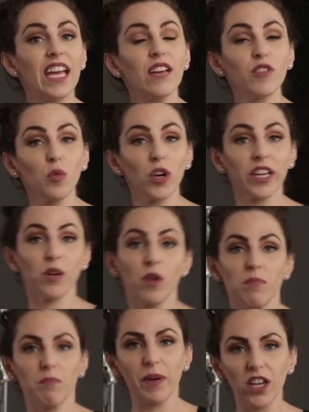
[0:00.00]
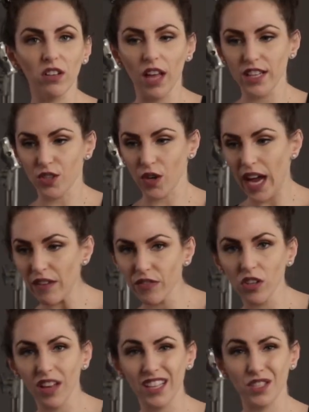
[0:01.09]
If you're working with bigger lights or
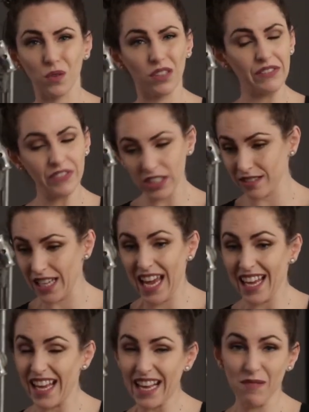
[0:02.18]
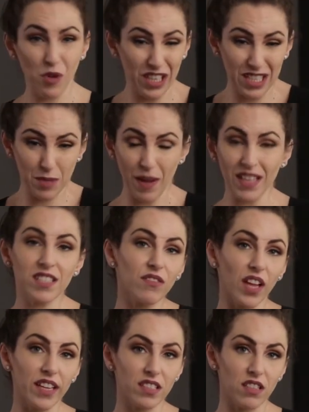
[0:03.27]
heavier lights, or even just more expensive
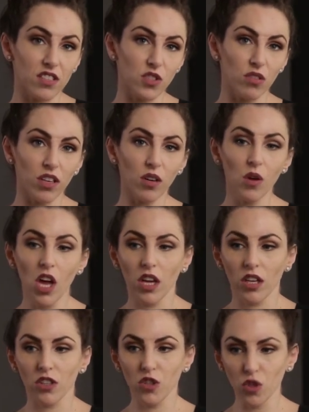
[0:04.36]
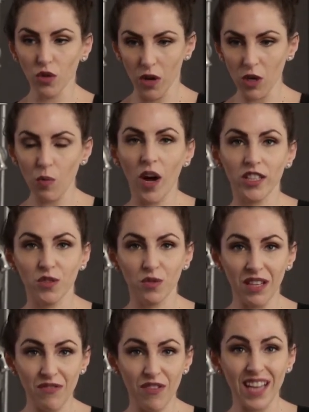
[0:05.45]
lights in the studio, you're going to want to
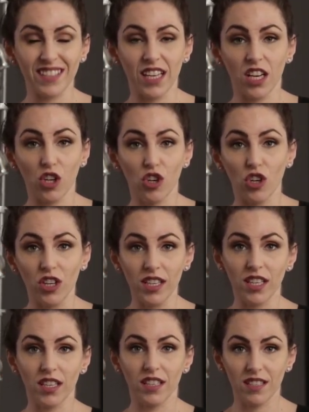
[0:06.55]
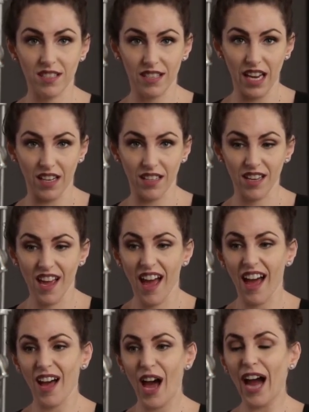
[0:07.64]
invest in a good stand.
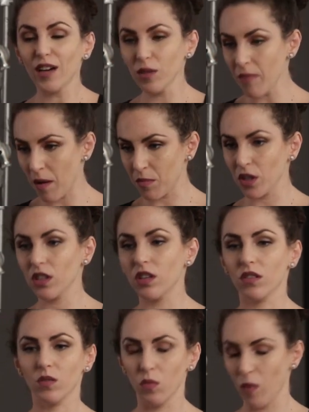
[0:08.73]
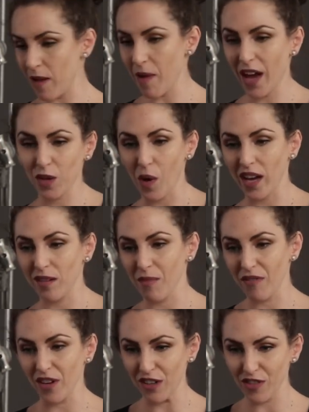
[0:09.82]
I remember way back when, in my
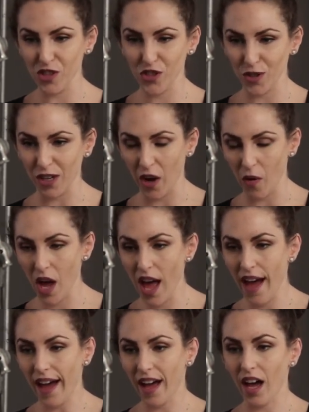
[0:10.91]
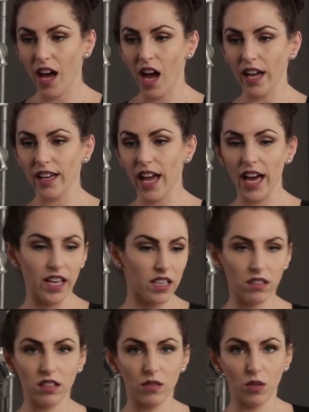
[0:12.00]
very first studio, I
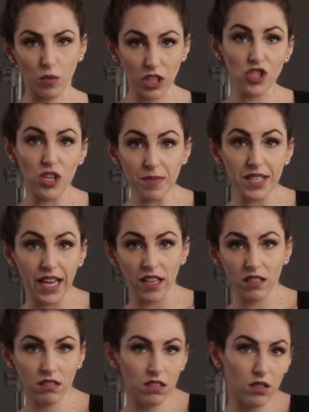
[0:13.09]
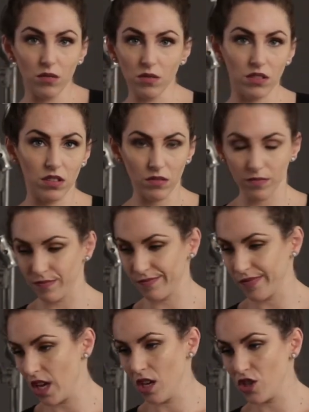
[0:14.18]
had a really cheap stand. You know, it was the
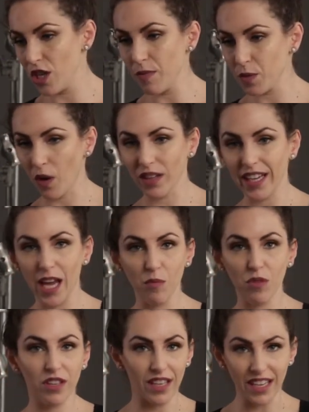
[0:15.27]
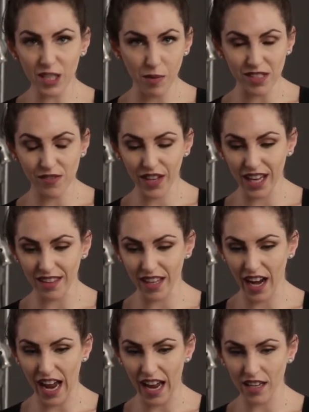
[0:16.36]
cheapest one that came with the inexpensive kit that
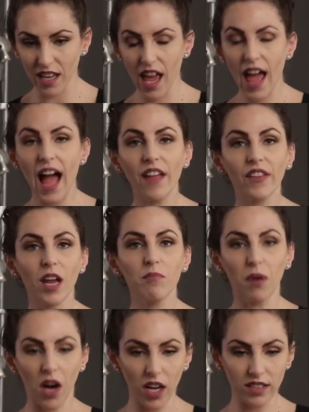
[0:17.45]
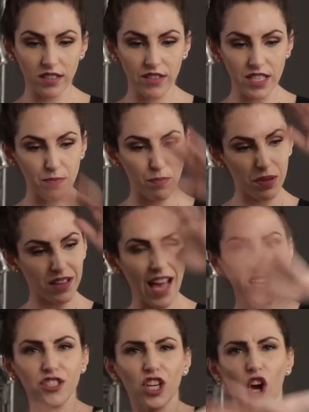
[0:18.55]
I had. And then I bought this
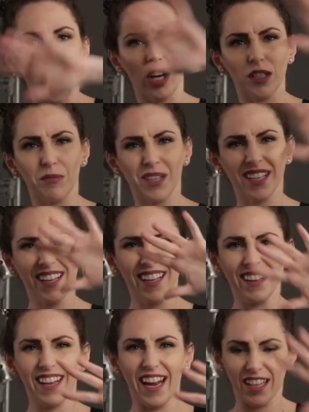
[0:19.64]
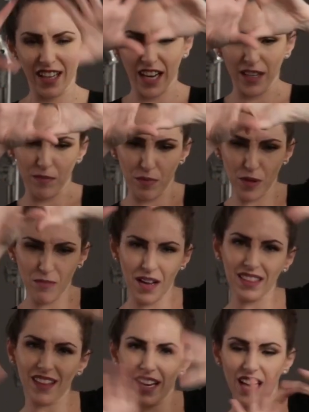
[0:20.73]
plastic arm that I could kind of put my
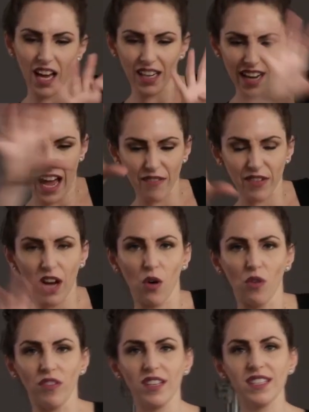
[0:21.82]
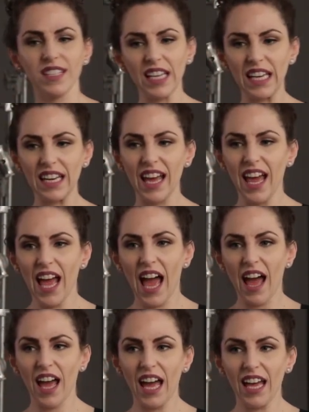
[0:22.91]
light on and have it out over the scene.
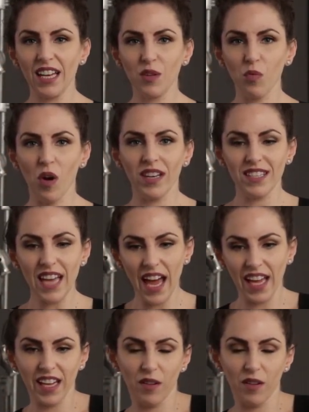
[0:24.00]
And one day